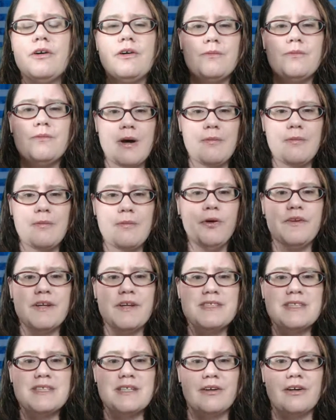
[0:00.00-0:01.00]
I pulled
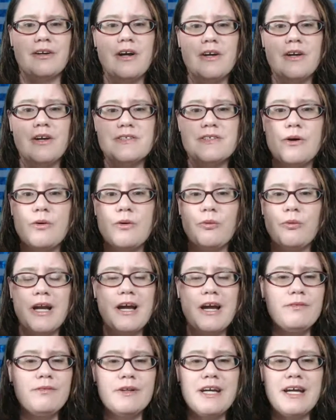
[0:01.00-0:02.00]
this here. So
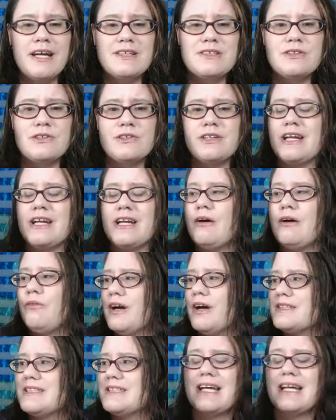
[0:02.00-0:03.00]
whatever the answer to that
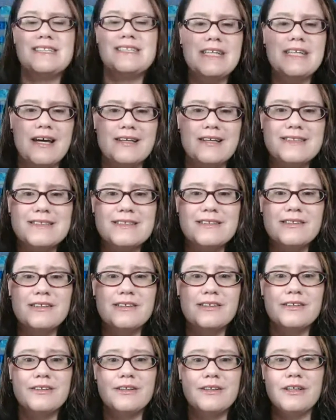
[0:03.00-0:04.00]
was, that's a yes,
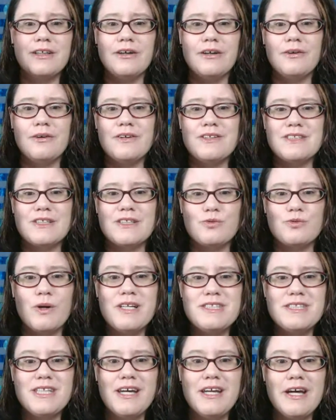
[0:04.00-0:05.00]
because it's
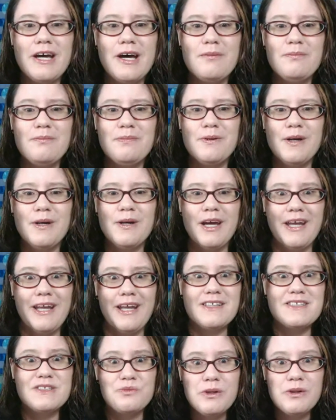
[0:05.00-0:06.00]
right side up and
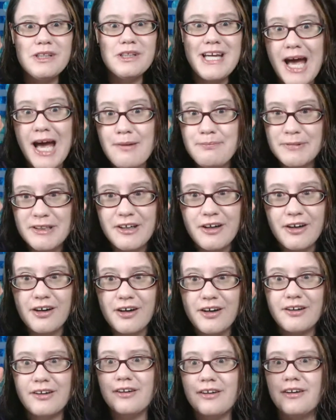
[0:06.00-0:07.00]
it's a really happy
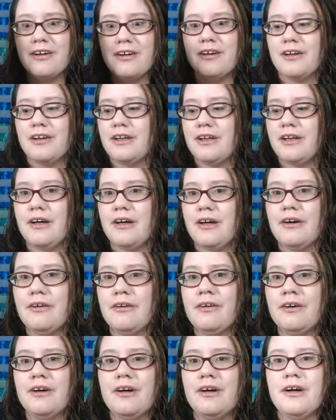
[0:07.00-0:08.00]
card,
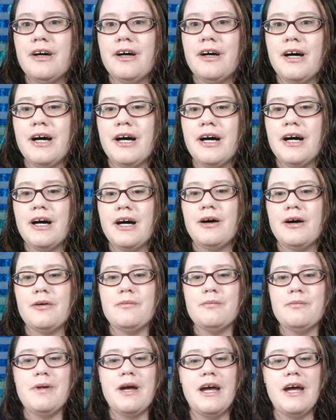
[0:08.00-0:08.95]
hold on,